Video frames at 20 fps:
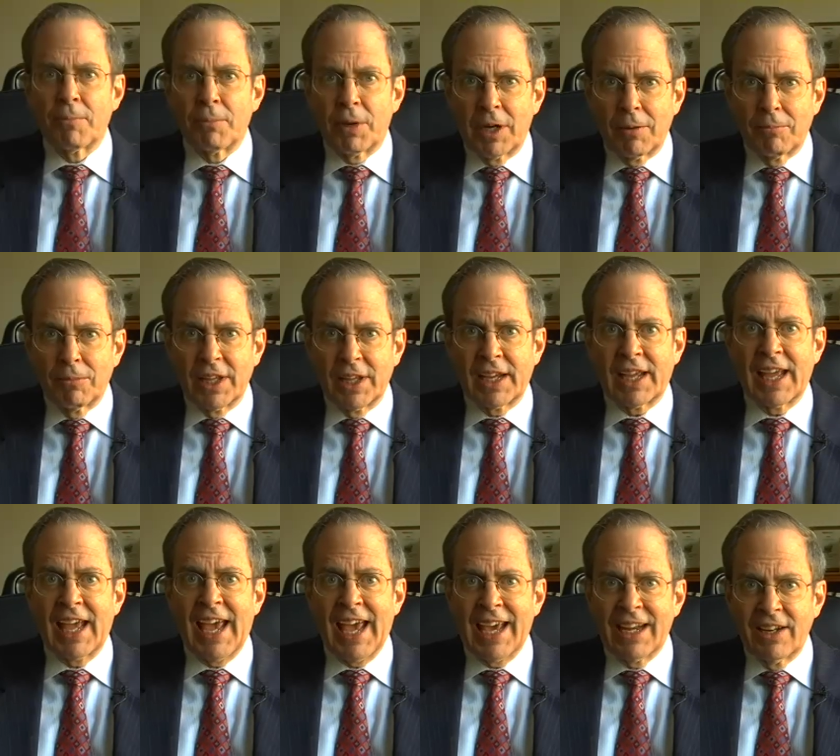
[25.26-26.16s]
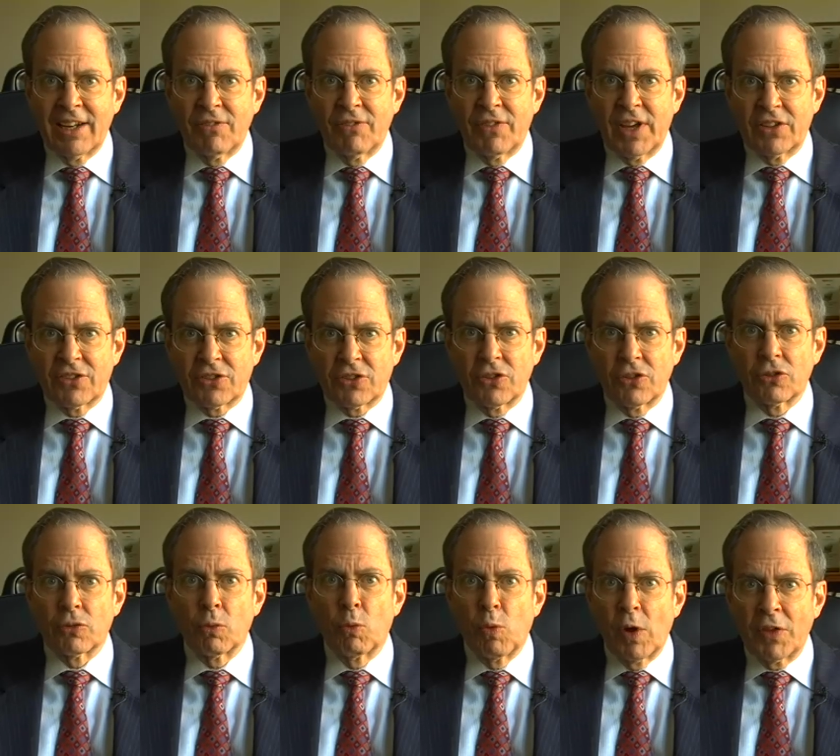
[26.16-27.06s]
the public and
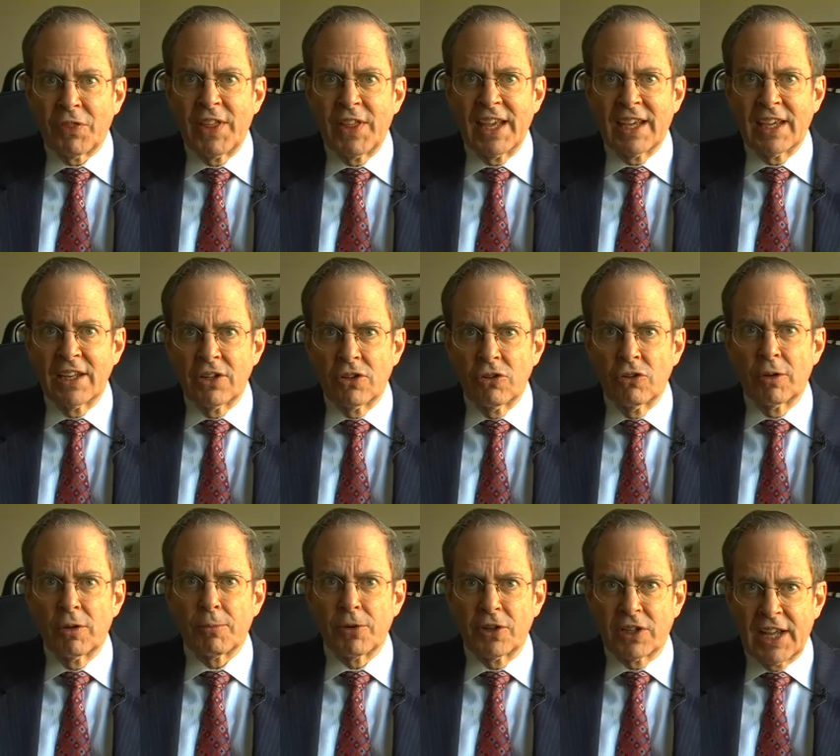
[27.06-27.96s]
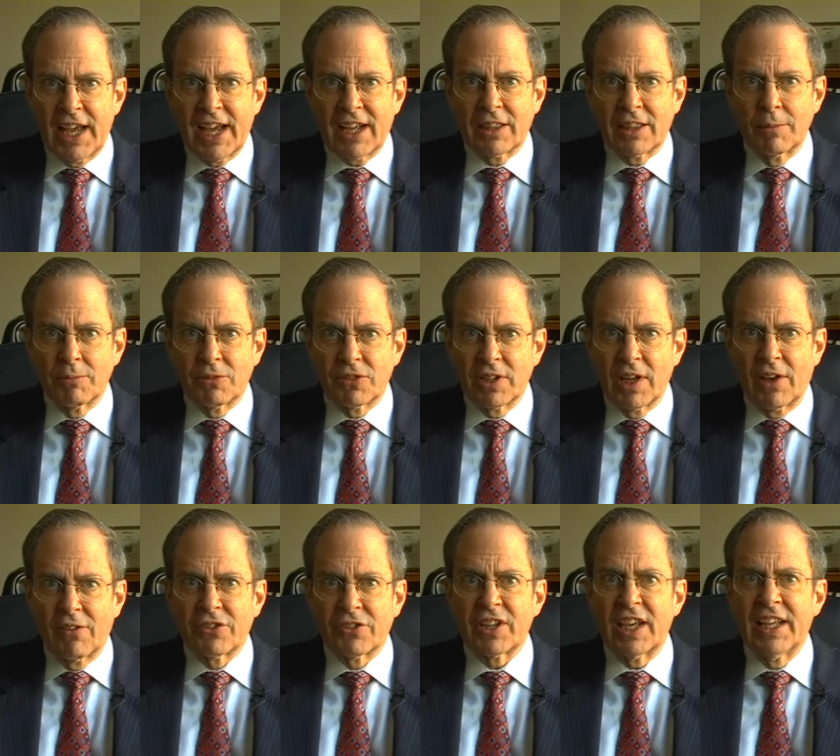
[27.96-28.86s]
investors what they can do to protect
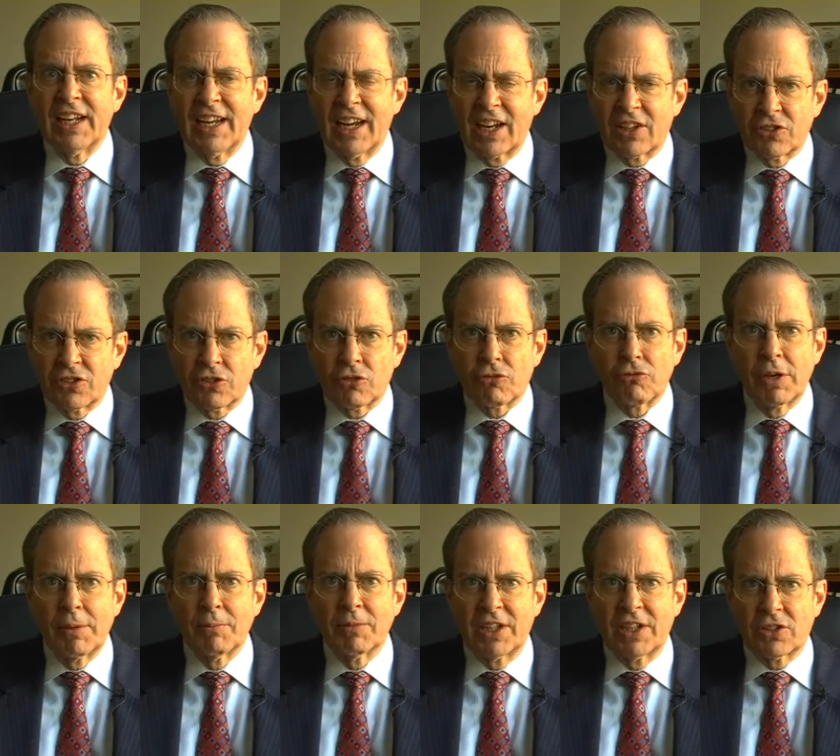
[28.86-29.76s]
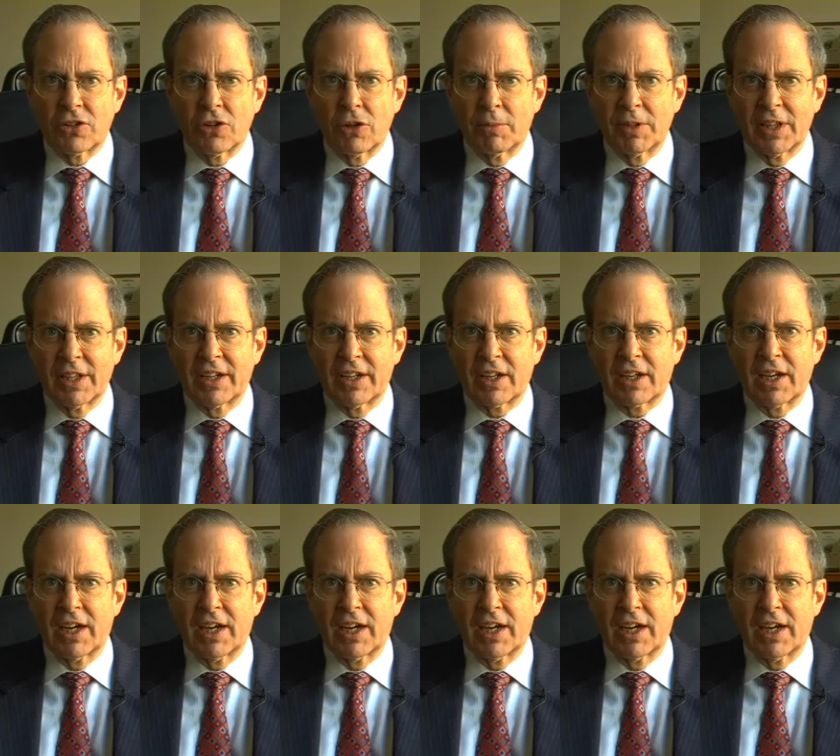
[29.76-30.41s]
themselves in an extremely turbulent